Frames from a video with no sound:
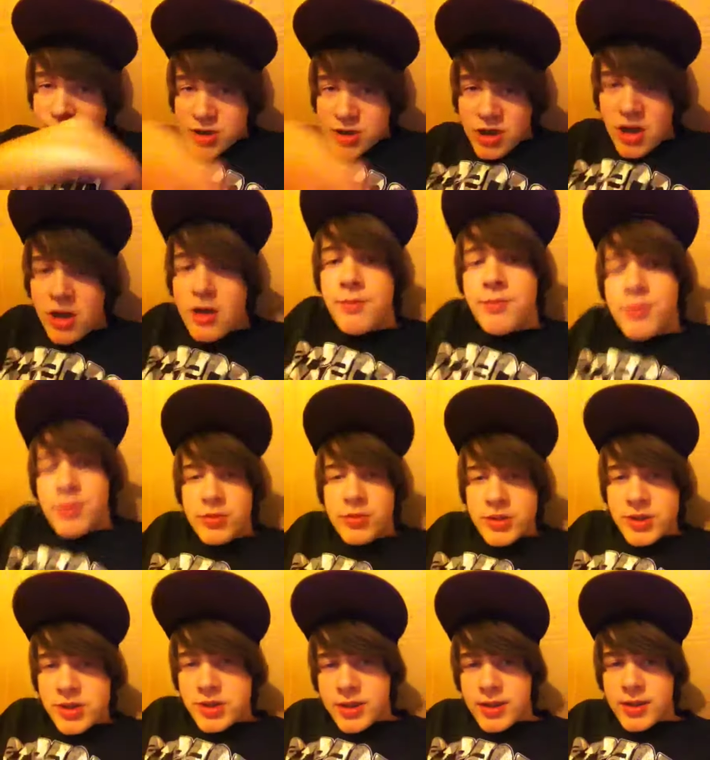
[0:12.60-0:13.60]
was trying to
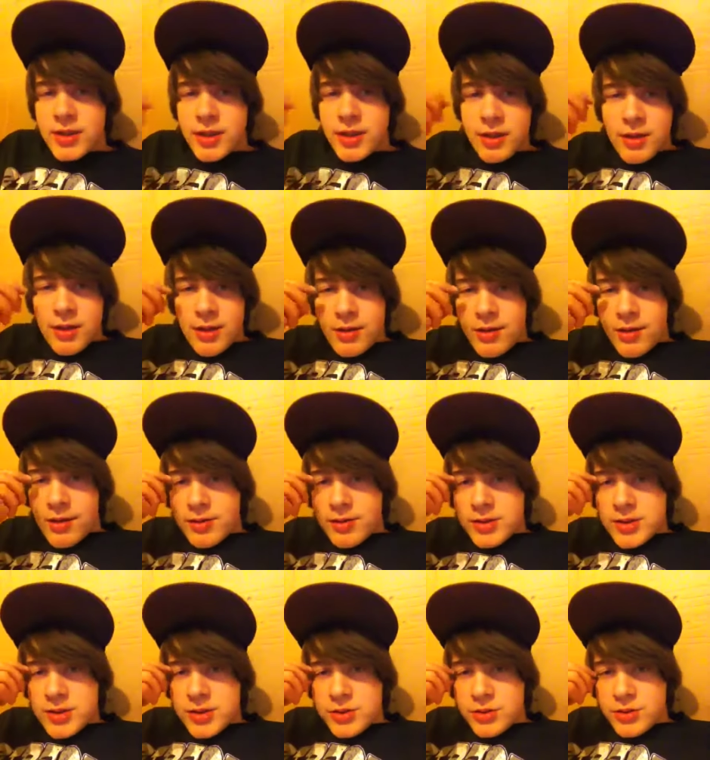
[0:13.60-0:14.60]
post it
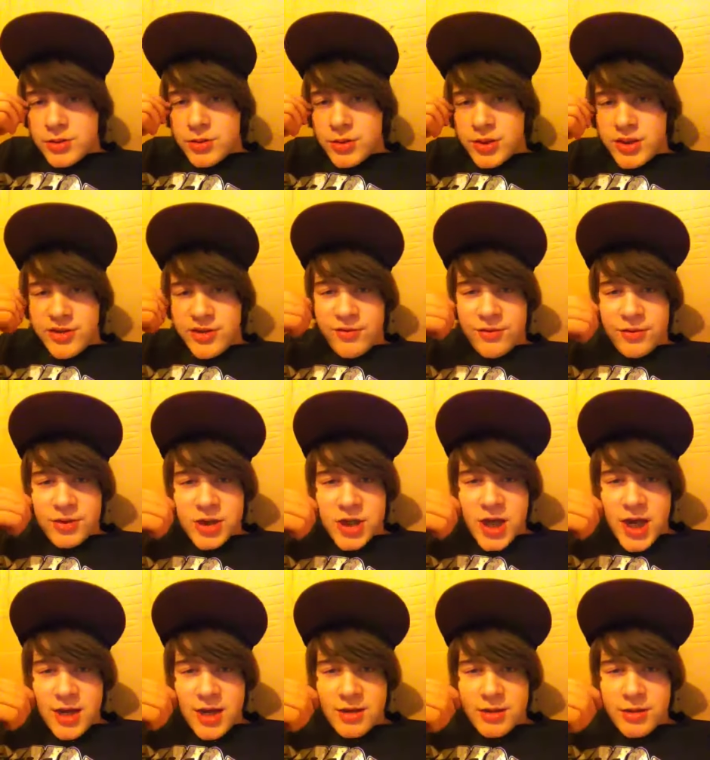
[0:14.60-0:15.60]
onto a different
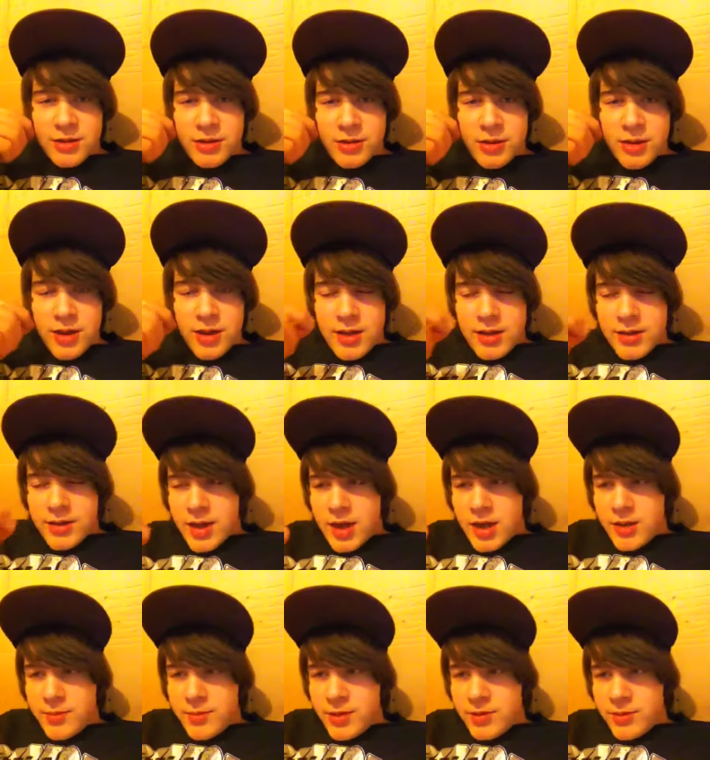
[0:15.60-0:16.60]
channel that
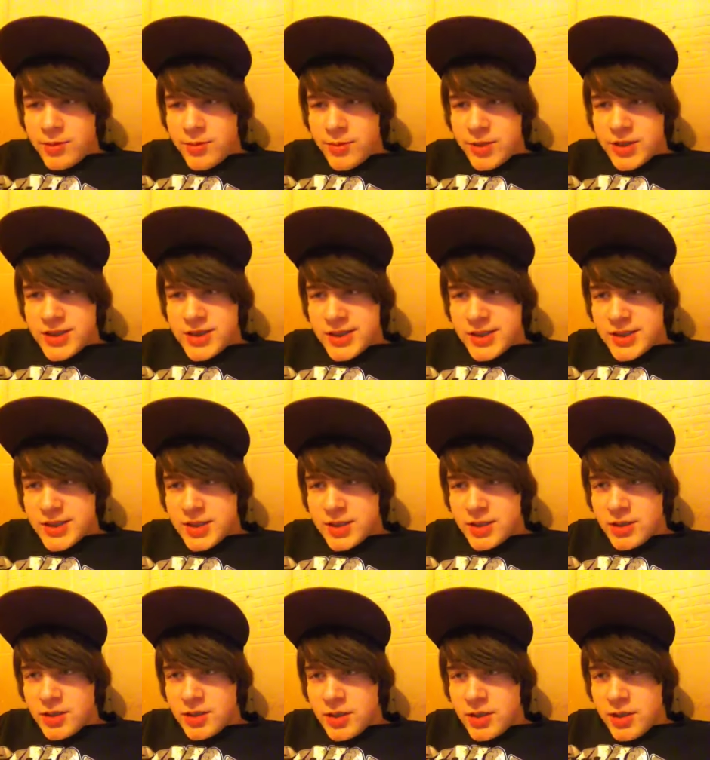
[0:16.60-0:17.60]
I made with my
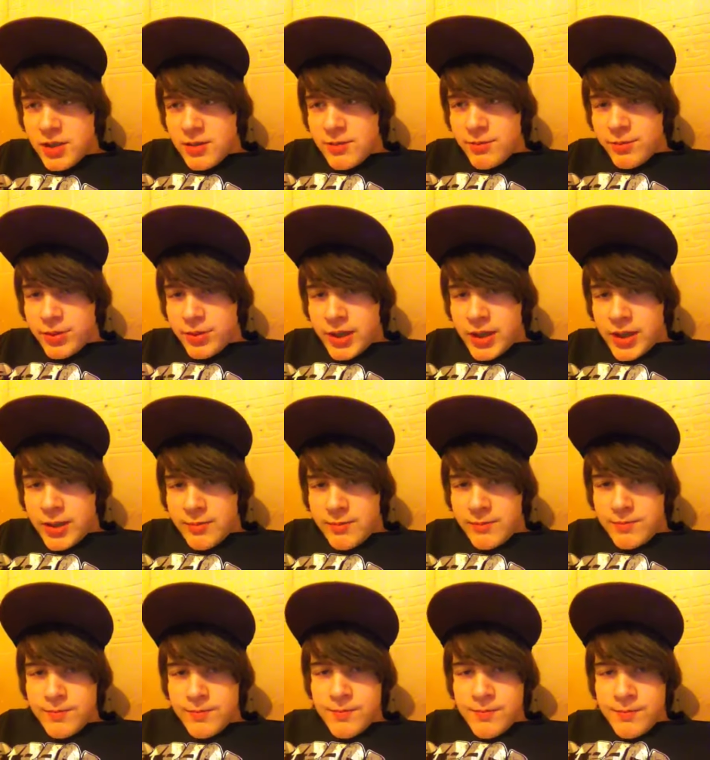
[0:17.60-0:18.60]
sister, but
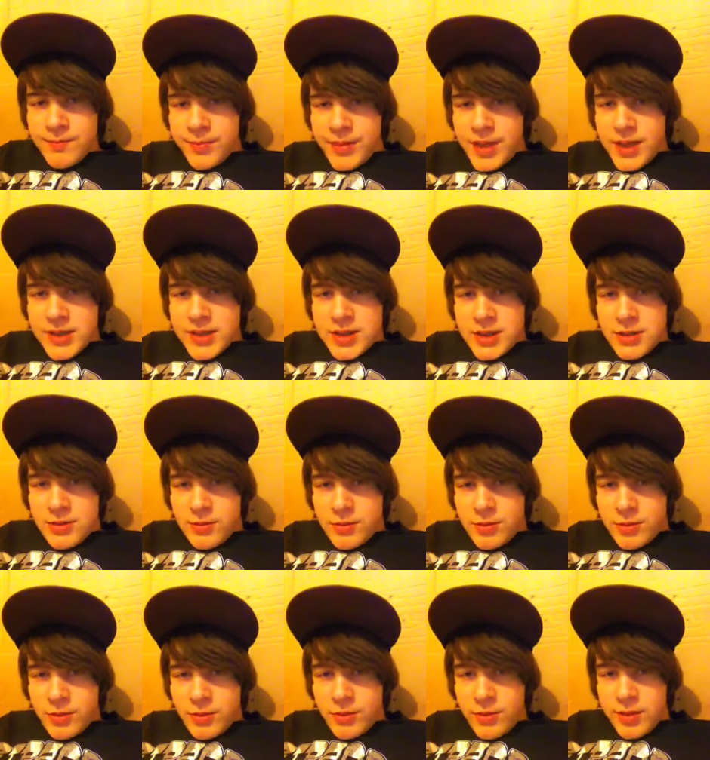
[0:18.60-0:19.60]
that didn't
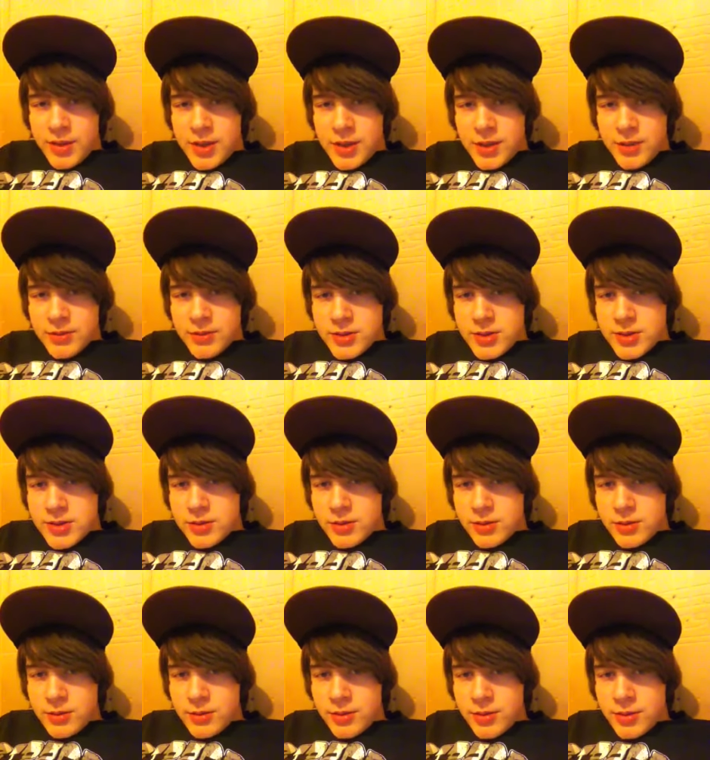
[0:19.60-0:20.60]
really work out.
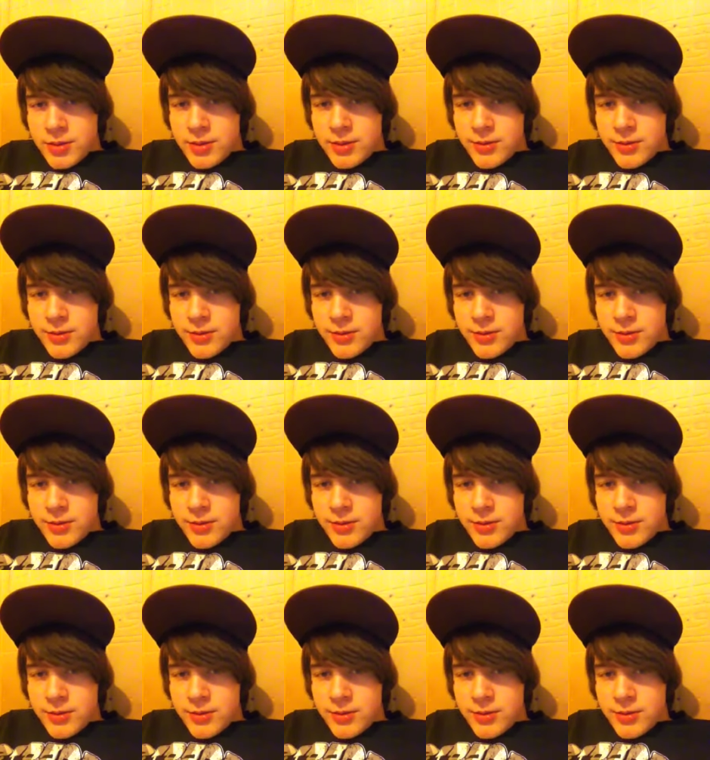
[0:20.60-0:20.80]
So